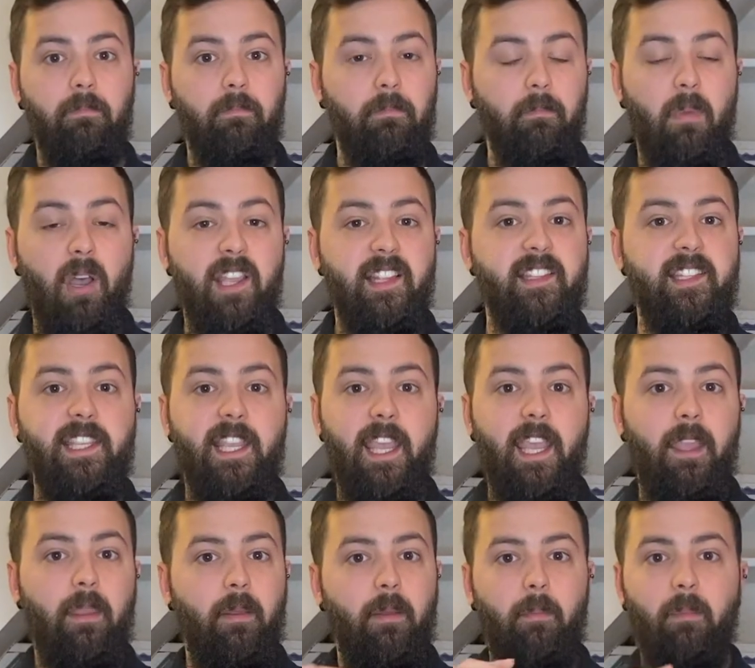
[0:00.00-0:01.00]

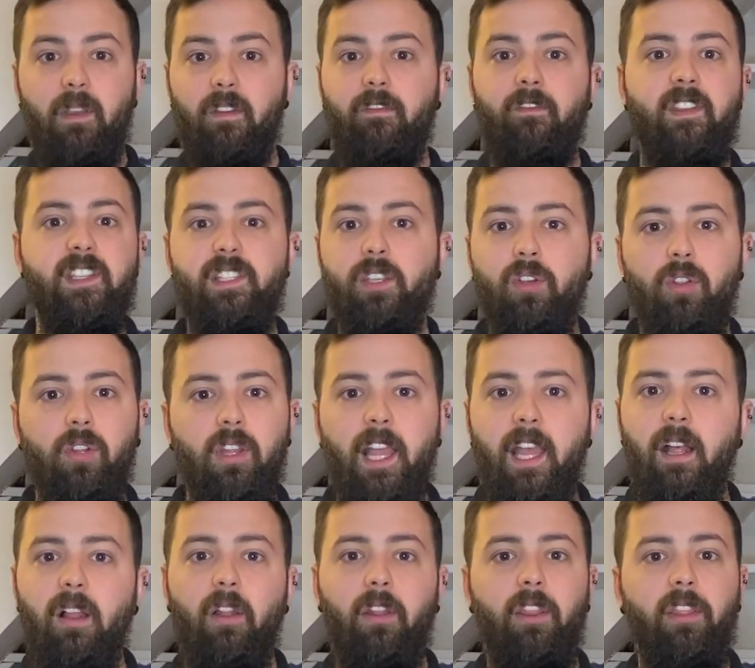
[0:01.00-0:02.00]
mindset, my physical
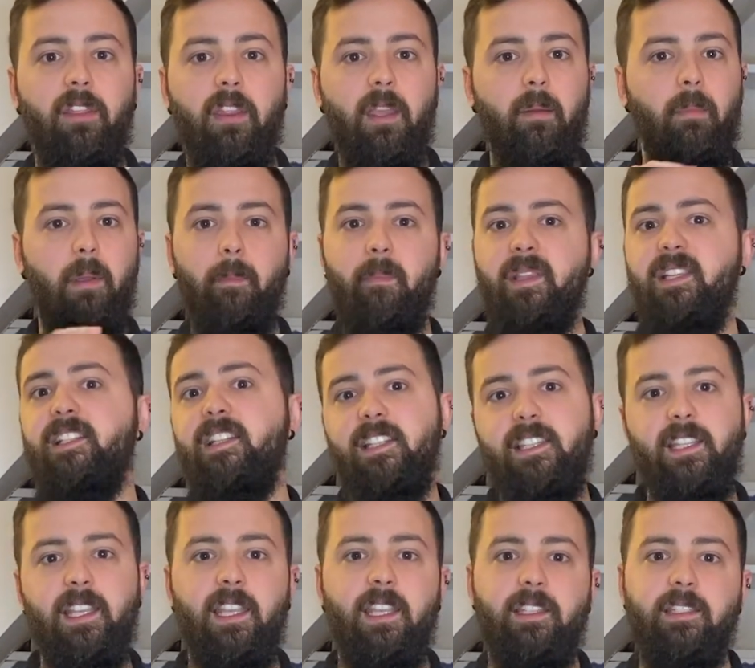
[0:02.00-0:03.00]
health, my
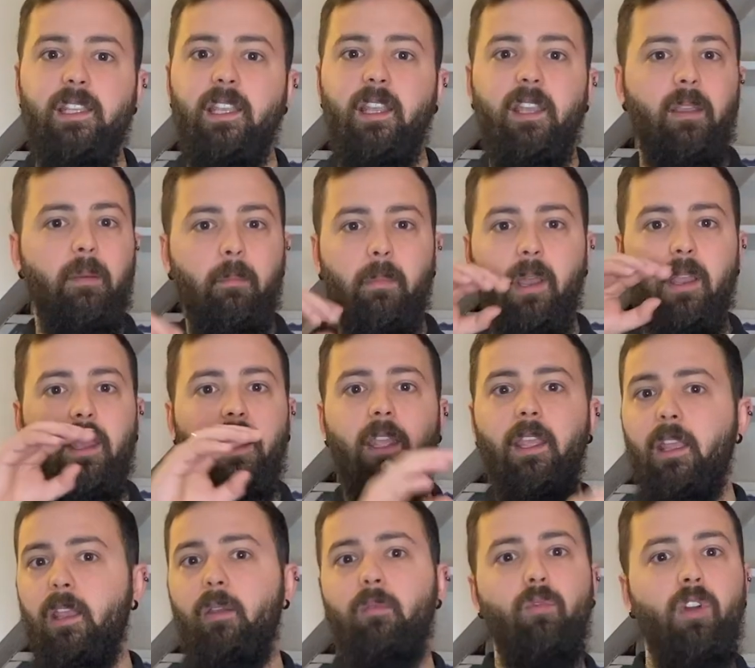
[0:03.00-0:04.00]
businesses, my
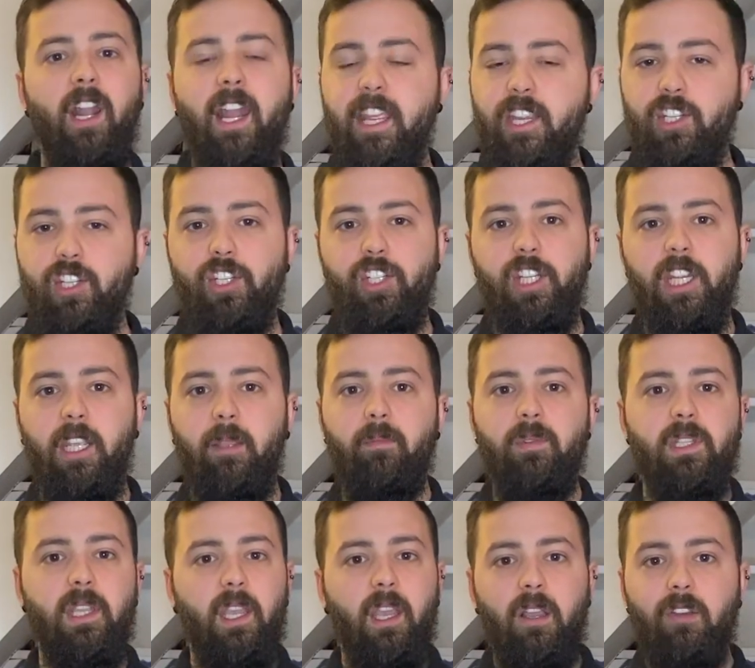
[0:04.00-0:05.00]
relationships.
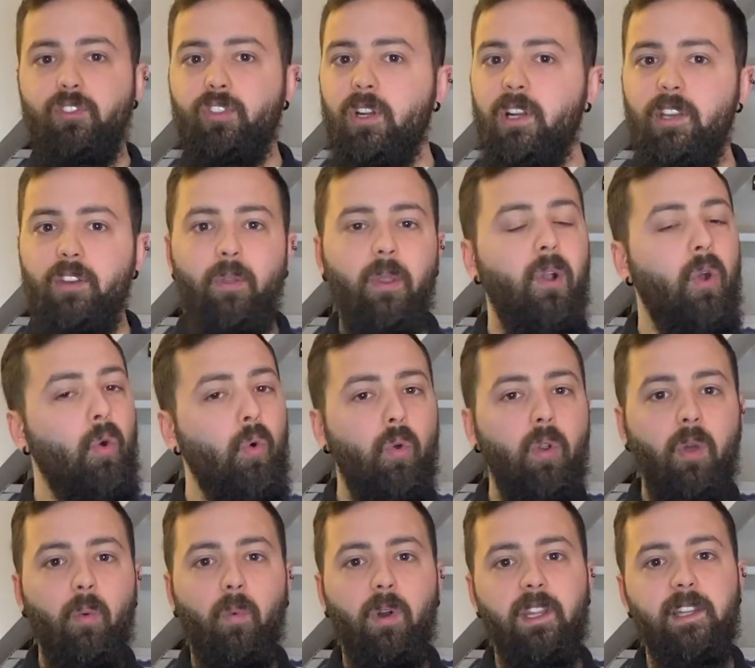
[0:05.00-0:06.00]
I was trying to do it all
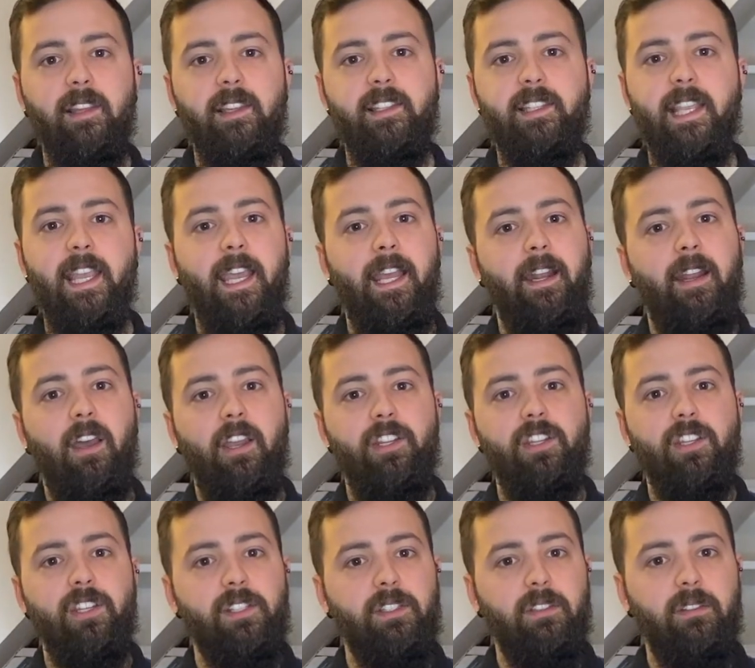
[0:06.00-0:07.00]
at once, and I
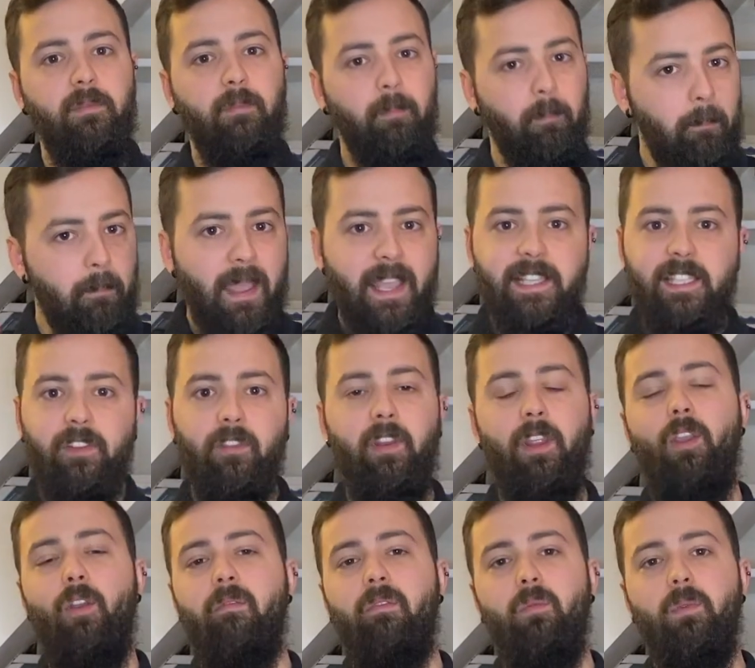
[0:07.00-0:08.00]
just massively
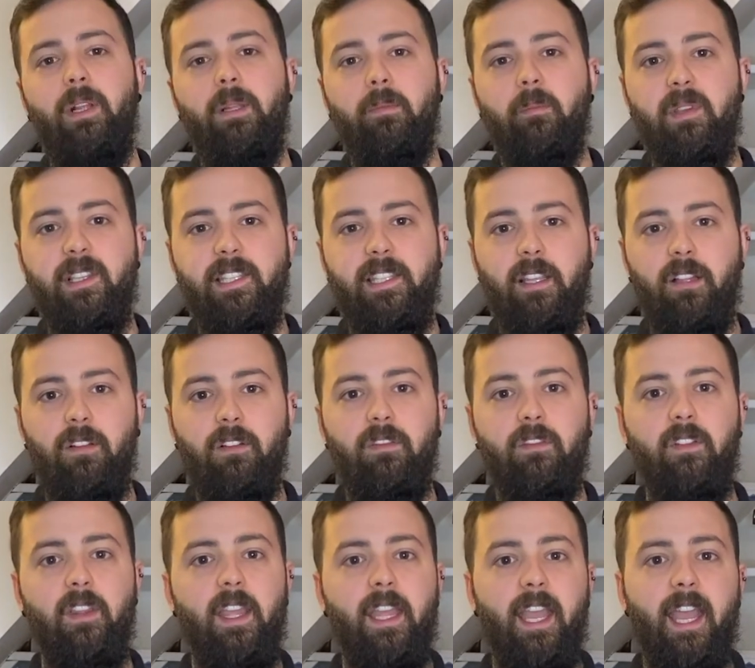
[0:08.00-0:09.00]
overwhelmed myself
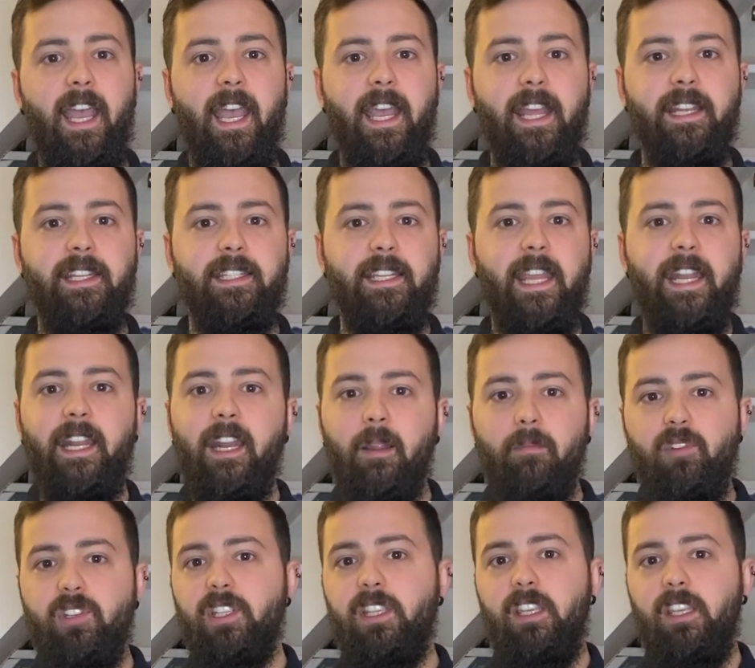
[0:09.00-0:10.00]
and ended up
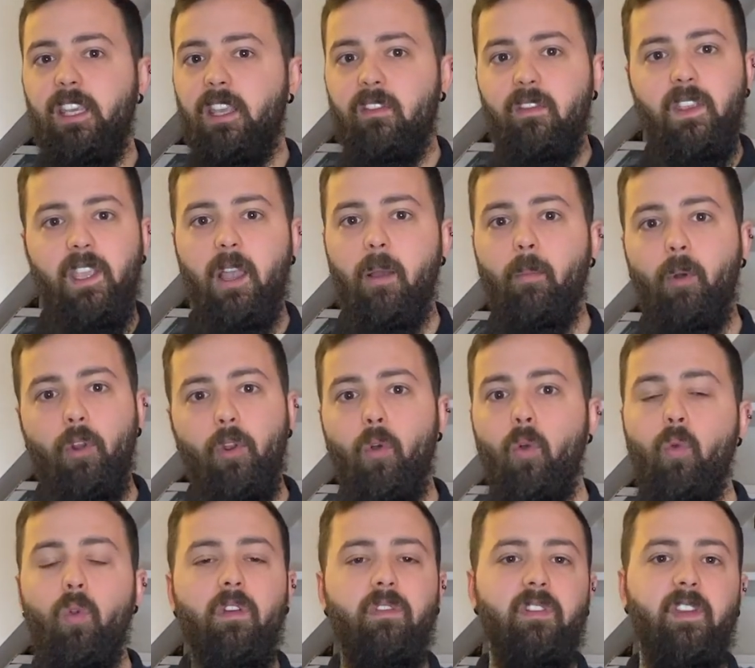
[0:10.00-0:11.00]
just giving up on
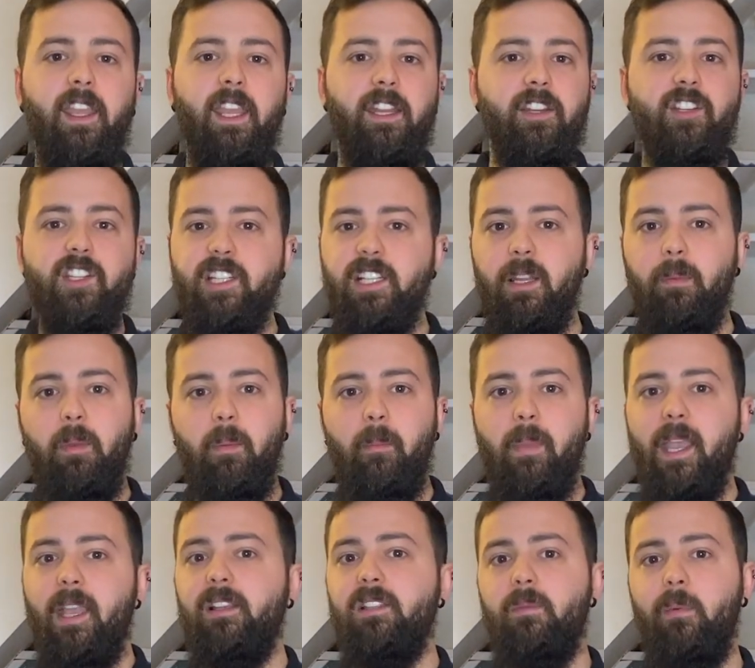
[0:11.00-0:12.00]
all of it and just slipping
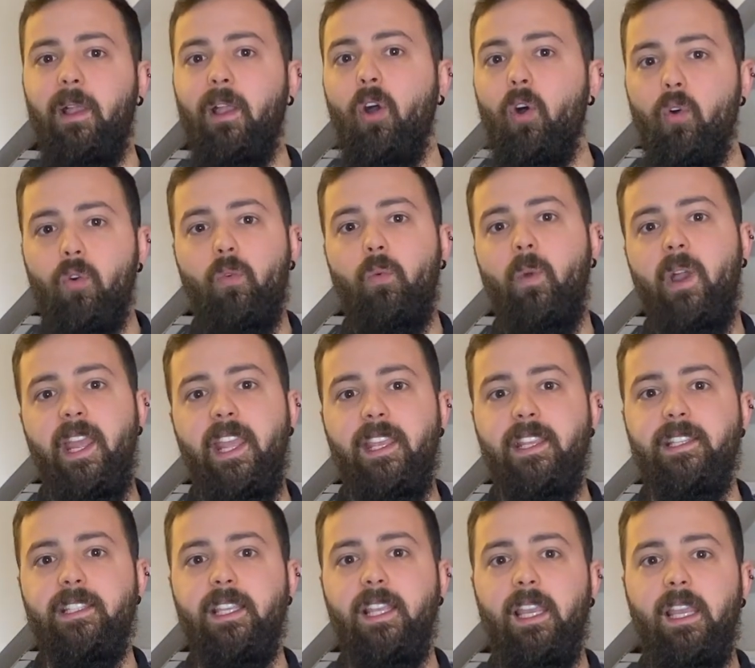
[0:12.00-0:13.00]
back to my old
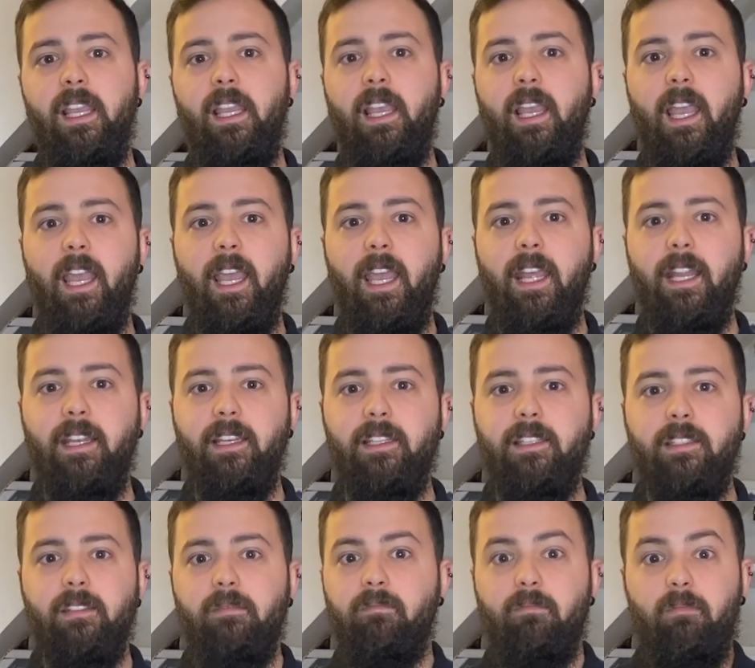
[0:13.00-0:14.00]
ways. And
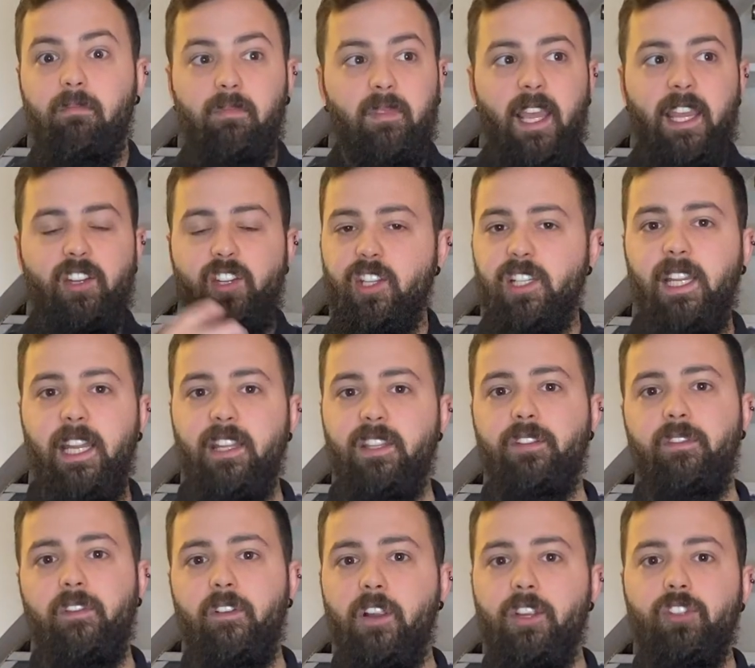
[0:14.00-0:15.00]
that just led to
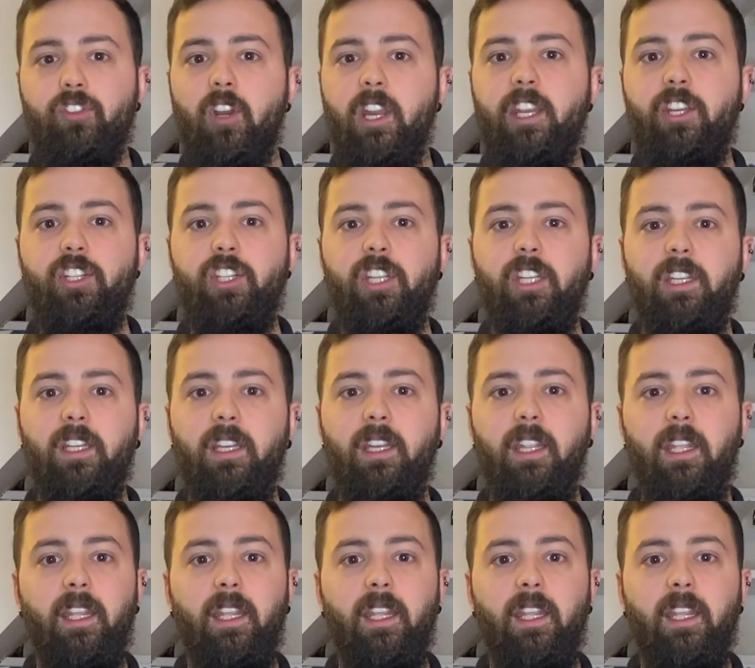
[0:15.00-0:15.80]
frustration